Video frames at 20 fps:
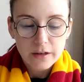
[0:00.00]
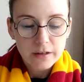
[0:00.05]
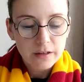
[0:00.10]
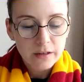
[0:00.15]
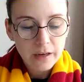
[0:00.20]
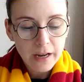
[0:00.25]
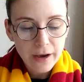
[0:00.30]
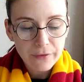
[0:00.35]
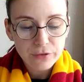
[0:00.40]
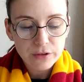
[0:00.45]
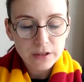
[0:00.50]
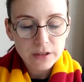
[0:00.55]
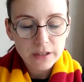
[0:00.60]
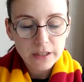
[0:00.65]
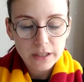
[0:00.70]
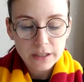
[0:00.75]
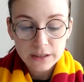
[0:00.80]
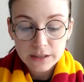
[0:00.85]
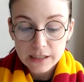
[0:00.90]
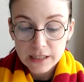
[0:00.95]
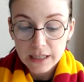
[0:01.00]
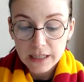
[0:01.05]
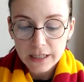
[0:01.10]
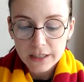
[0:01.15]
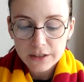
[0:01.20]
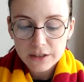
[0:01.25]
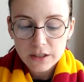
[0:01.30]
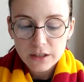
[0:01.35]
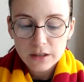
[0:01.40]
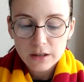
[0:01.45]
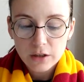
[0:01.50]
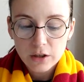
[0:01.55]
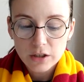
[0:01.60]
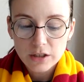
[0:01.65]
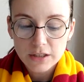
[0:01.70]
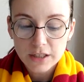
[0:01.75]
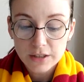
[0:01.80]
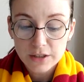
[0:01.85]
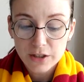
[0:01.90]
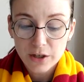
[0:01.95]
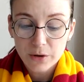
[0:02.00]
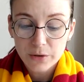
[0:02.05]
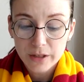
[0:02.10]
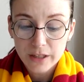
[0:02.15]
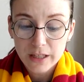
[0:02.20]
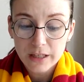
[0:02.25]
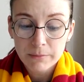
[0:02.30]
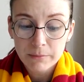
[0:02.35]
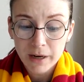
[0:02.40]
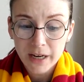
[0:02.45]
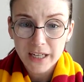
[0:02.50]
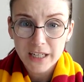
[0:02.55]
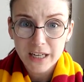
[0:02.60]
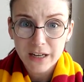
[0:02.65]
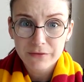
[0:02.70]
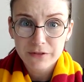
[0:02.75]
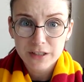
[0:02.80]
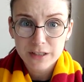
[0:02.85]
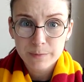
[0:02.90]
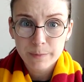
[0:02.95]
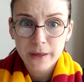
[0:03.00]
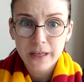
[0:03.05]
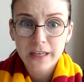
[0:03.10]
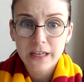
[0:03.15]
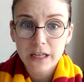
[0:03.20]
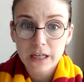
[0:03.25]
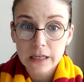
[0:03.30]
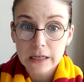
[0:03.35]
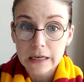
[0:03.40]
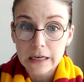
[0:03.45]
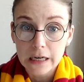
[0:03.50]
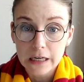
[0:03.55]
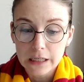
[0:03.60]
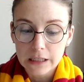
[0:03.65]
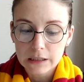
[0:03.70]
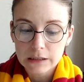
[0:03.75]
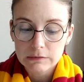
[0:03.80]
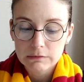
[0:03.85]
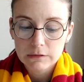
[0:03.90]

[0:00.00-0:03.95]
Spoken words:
Neville, indeed, looked as though he might never speak again.